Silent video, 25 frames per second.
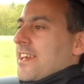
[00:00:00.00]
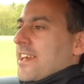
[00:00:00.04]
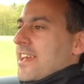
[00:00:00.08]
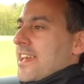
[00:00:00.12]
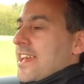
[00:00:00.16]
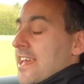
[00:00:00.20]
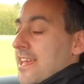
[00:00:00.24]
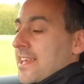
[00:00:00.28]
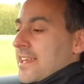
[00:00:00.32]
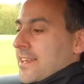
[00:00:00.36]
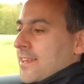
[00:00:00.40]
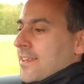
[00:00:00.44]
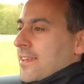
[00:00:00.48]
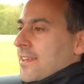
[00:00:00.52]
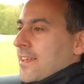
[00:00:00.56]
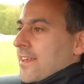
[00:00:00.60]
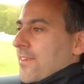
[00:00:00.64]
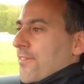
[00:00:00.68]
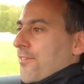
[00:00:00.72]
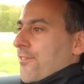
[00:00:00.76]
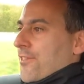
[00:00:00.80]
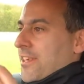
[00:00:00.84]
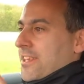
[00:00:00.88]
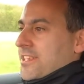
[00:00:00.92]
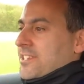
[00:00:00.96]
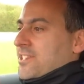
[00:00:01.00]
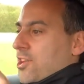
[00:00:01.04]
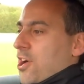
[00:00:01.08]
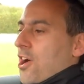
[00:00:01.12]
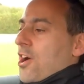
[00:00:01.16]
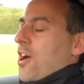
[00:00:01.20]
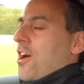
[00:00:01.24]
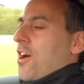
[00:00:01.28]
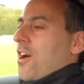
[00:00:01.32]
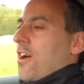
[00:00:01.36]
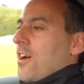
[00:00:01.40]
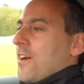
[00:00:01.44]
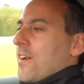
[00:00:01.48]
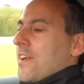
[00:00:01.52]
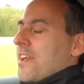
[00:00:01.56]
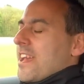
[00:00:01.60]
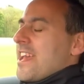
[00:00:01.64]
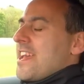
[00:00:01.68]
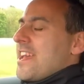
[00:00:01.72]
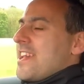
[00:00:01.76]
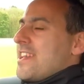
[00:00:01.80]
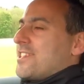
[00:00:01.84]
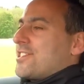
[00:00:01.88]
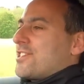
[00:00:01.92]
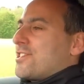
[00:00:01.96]
in this car.
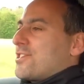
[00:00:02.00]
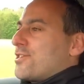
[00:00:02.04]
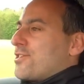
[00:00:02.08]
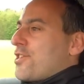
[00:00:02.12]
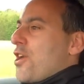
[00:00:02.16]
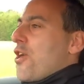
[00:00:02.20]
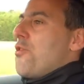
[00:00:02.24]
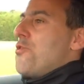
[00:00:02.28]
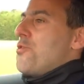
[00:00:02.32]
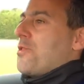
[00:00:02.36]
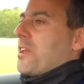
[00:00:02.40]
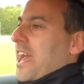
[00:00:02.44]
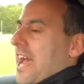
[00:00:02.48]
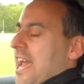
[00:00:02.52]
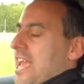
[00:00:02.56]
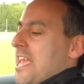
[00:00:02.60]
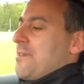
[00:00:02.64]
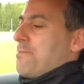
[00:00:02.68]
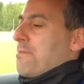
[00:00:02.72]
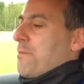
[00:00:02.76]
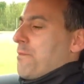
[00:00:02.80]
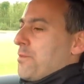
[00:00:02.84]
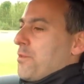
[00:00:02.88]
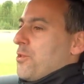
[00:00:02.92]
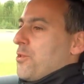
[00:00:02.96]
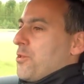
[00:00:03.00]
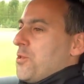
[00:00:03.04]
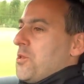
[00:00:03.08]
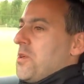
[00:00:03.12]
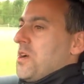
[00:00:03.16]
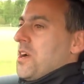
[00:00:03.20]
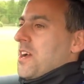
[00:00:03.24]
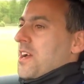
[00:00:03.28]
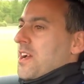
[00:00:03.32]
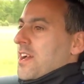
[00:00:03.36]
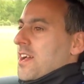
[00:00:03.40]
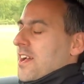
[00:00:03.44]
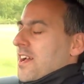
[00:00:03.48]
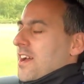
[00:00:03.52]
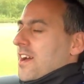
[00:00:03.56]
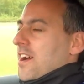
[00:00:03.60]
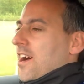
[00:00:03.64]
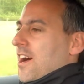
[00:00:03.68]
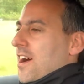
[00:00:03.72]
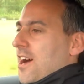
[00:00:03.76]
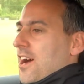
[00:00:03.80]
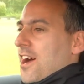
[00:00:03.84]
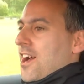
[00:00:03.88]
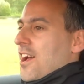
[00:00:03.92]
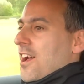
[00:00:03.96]
It is so capable.
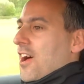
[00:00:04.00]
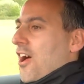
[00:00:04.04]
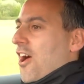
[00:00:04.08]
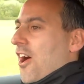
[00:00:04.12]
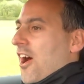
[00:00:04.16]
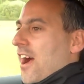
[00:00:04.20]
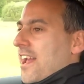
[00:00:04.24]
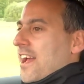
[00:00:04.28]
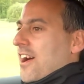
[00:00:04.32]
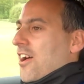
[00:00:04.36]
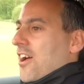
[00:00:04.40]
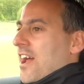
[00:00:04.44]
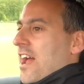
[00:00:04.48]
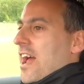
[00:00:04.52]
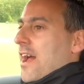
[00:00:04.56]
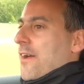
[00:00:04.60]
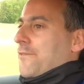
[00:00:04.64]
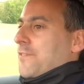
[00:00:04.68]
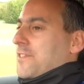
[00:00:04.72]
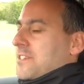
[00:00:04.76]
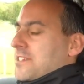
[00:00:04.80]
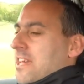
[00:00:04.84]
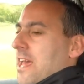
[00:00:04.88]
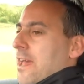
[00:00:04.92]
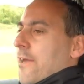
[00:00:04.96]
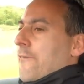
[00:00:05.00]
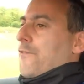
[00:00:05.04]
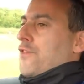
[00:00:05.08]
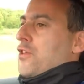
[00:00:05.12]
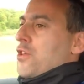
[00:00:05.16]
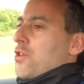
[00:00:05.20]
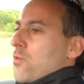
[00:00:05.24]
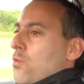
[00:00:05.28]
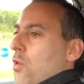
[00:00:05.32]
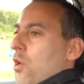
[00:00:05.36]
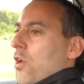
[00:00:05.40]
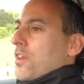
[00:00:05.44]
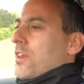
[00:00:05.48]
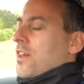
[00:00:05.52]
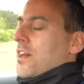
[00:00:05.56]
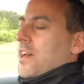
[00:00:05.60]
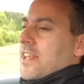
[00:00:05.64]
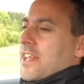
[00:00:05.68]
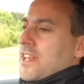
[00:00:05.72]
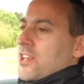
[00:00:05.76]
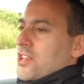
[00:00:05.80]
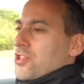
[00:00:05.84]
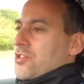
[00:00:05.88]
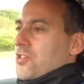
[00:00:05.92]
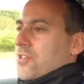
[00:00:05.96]
I have to say, if you want
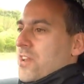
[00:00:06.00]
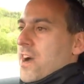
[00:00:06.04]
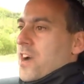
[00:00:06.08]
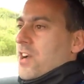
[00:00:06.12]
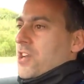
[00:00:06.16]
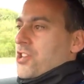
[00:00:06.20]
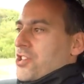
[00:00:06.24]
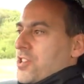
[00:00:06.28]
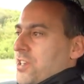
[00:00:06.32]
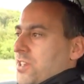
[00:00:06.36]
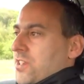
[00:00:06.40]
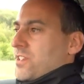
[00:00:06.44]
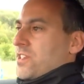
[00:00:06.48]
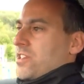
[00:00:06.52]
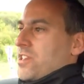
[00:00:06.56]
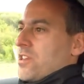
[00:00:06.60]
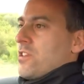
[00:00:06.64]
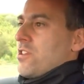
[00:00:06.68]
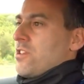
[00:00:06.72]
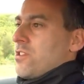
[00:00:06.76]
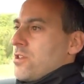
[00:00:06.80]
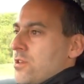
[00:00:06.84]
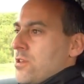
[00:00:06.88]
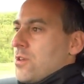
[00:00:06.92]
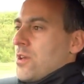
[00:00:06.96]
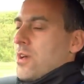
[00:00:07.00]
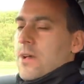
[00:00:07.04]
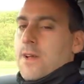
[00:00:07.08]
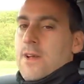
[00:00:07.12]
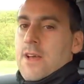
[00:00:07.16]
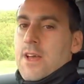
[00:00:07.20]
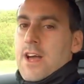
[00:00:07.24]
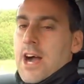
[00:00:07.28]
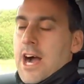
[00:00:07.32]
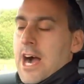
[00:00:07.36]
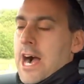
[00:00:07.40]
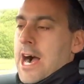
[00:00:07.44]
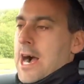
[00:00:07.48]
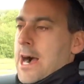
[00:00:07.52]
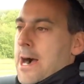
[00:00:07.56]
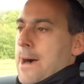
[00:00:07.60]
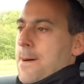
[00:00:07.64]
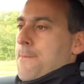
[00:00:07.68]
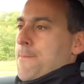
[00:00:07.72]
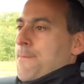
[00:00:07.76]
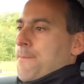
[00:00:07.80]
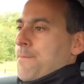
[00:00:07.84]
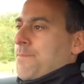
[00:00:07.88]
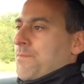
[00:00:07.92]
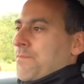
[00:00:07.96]
an introduction to
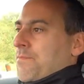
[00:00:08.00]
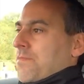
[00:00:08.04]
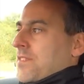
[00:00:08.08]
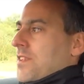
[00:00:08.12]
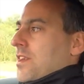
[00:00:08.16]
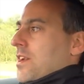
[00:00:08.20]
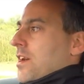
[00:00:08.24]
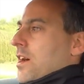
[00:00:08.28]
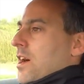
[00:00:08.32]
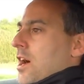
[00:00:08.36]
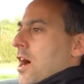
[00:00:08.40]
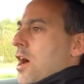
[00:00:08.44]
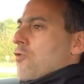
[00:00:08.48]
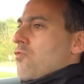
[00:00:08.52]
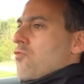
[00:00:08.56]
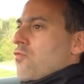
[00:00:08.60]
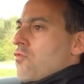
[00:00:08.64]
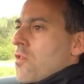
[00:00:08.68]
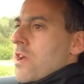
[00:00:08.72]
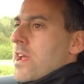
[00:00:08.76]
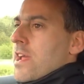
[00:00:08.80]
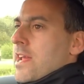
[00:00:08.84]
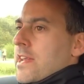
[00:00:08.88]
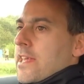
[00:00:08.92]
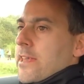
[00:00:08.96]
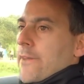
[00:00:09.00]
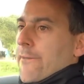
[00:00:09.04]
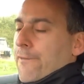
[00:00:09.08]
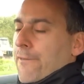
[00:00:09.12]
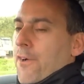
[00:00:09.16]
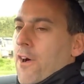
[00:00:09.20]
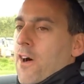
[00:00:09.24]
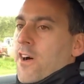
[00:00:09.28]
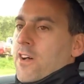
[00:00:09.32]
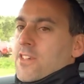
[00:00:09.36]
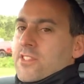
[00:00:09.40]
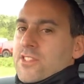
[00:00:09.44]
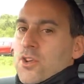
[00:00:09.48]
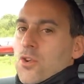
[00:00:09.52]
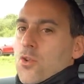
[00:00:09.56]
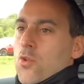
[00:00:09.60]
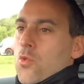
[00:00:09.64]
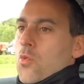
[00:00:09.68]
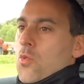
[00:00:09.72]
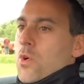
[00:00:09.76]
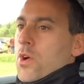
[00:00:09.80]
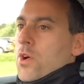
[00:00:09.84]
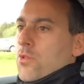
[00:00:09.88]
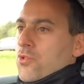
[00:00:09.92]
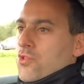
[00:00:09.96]
a really fast
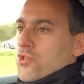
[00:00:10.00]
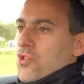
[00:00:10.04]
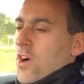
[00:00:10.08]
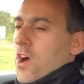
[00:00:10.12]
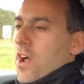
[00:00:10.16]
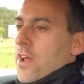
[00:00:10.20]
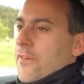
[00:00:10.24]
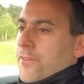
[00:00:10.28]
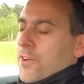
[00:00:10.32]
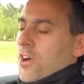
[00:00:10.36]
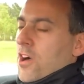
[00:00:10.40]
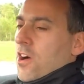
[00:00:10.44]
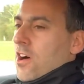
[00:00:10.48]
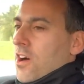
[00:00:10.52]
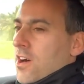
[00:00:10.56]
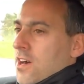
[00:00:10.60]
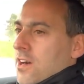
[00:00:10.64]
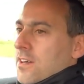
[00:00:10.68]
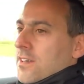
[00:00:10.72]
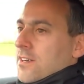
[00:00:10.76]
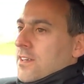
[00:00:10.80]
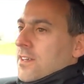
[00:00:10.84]
all-wheel drive car,